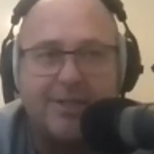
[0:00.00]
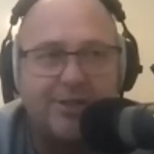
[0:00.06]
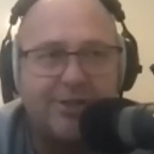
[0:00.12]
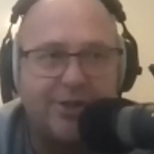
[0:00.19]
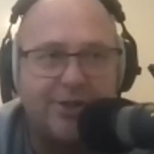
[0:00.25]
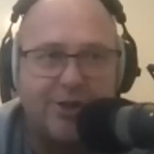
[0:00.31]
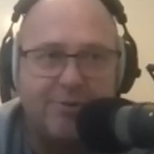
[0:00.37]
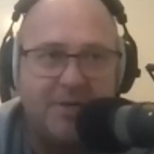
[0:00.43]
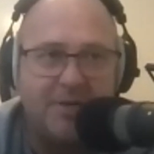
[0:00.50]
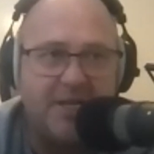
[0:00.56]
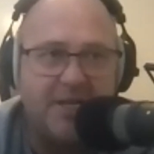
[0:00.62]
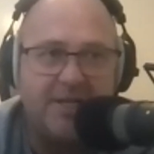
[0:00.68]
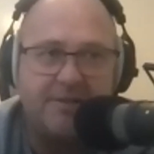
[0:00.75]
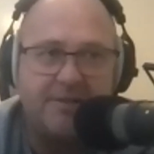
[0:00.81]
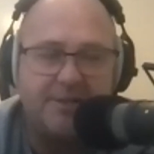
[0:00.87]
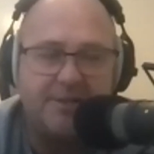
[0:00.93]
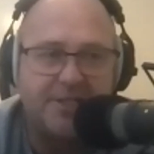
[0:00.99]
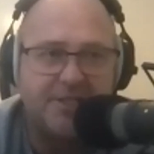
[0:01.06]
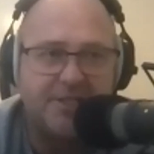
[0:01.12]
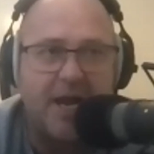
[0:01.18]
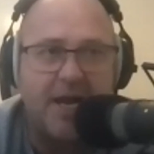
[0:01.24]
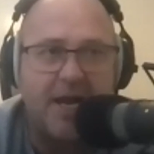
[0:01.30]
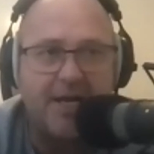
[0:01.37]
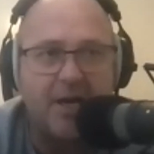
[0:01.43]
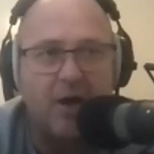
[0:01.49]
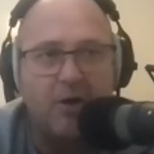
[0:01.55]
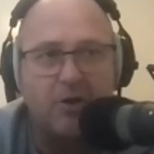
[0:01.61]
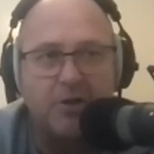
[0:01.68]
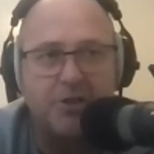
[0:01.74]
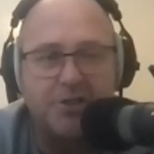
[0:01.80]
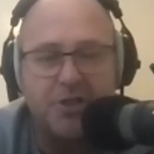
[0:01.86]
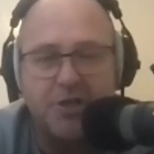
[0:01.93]
Too many
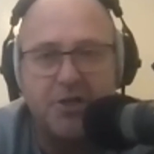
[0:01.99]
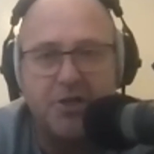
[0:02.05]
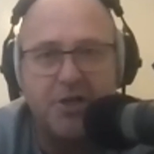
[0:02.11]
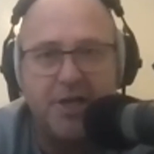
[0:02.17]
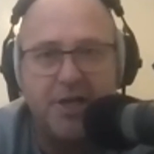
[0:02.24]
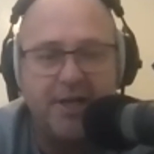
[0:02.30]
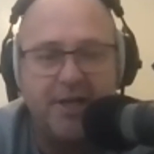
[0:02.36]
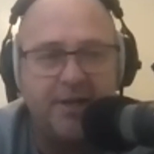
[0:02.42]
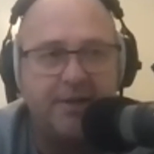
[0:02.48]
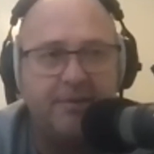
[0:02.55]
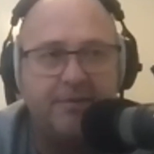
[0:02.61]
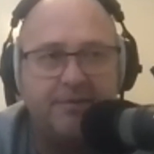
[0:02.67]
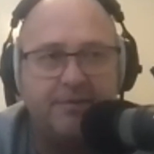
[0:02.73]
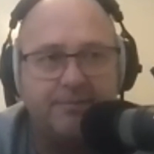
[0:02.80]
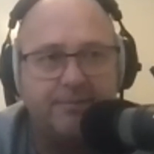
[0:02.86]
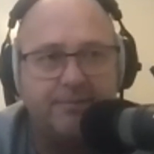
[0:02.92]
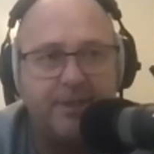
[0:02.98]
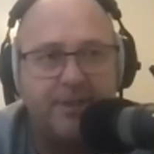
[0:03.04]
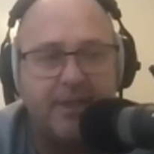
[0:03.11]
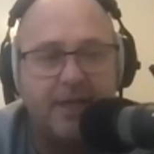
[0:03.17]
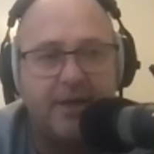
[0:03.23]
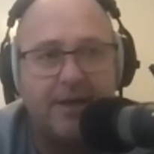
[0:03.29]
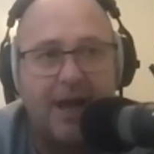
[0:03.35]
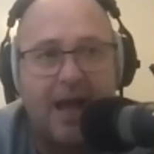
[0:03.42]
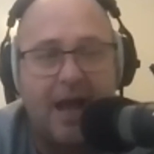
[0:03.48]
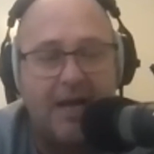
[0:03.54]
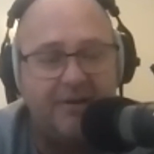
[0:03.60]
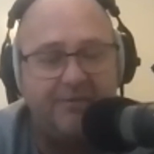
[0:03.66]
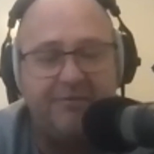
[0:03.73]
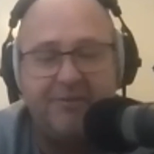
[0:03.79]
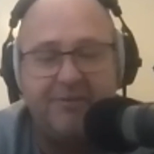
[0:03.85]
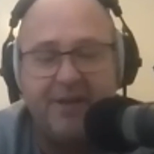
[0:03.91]
stakeholders earning,
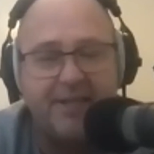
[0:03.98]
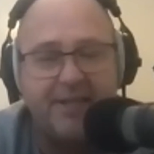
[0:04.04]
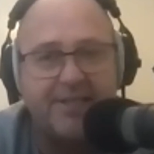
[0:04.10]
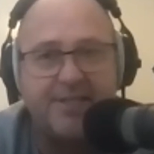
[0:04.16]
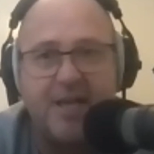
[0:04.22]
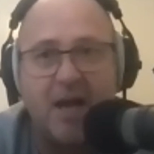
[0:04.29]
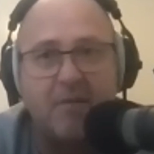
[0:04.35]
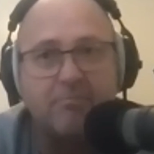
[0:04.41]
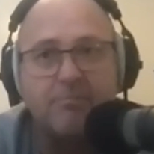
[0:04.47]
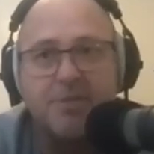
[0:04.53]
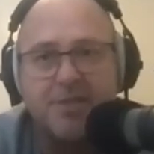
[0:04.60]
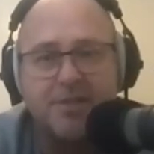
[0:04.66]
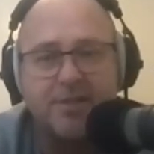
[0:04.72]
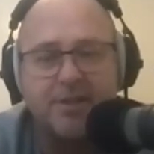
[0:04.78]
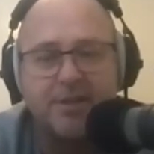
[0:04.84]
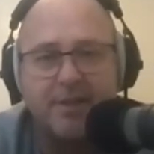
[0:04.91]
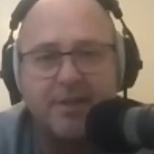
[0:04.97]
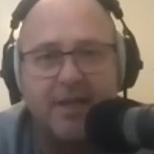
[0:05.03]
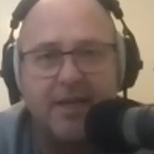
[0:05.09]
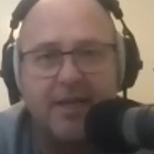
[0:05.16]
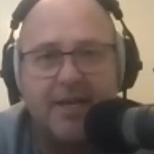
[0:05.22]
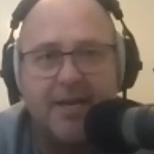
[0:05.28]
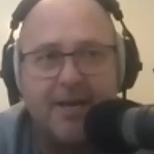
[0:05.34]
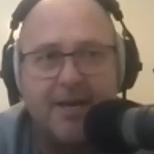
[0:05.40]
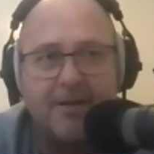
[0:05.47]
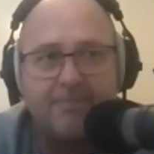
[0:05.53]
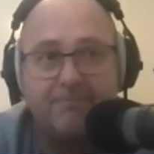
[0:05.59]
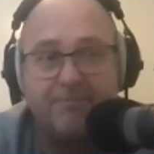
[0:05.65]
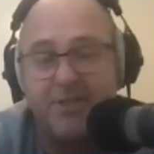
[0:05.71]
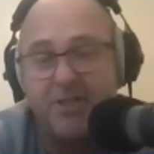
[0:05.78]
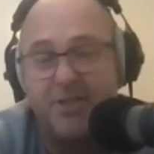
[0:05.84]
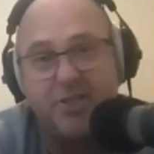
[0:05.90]
8-figure sums. They
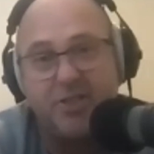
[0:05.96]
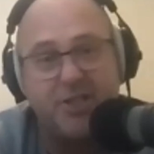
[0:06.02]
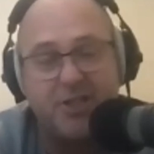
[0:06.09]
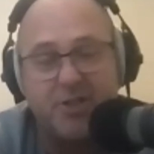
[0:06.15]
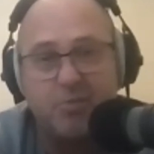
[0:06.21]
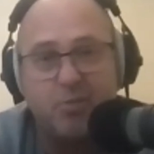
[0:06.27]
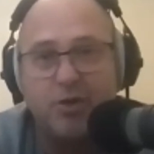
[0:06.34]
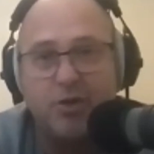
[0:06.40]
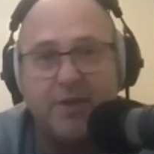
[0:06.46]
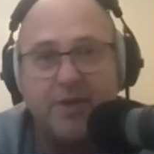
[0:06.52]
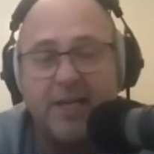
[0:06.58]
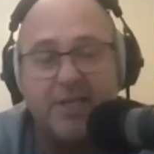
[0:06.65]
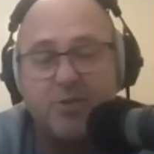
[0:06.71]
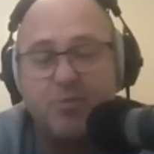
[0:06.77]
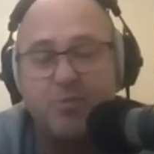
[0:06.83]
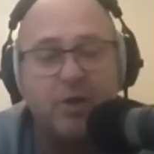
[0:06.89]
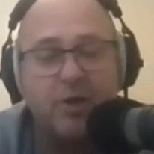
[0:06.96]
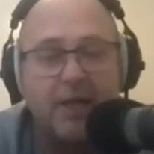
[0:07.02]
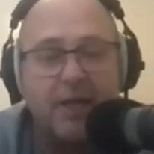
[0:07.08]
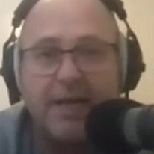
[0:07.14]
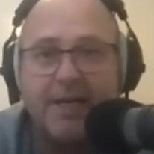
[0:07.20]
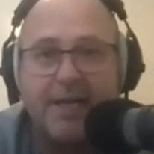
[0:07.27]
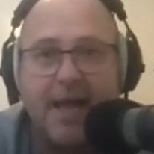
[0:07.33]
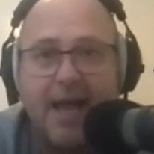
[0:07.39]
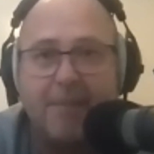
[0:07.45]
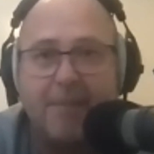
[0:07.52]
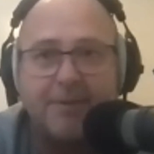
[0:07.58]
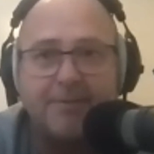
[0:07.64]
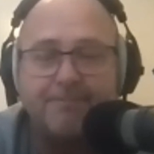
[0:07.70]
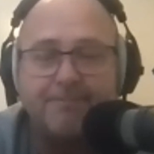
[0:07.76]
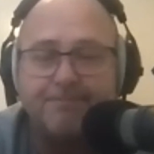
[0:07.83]
just wouldn't let it happen.